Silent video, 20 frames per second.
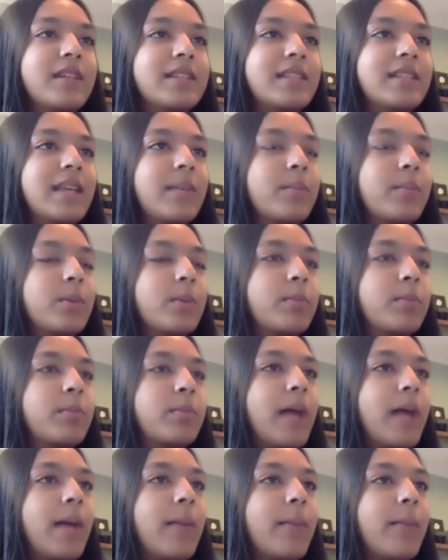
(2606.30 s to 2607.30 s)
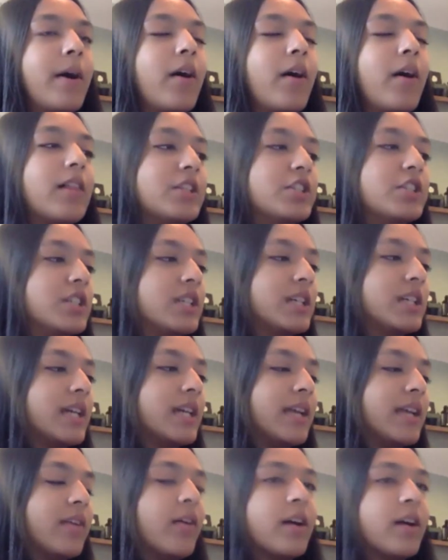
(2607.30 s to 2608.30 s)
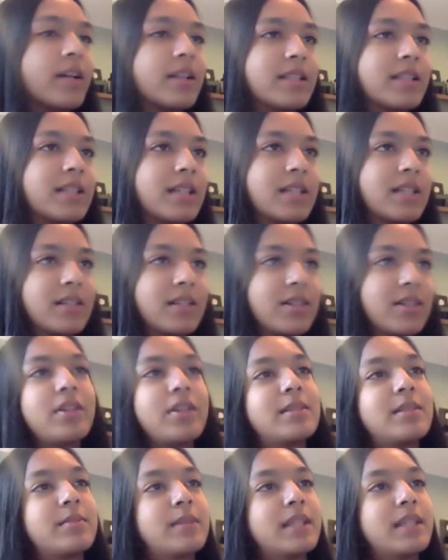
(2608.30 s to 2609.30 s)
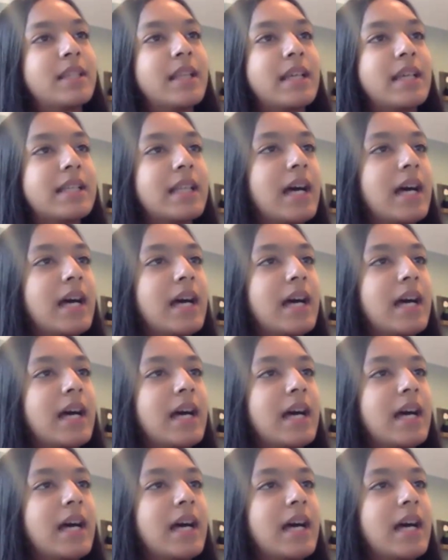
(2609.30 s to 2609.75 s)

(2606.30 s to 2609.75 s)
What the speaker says: for example, plant biology and art, or something like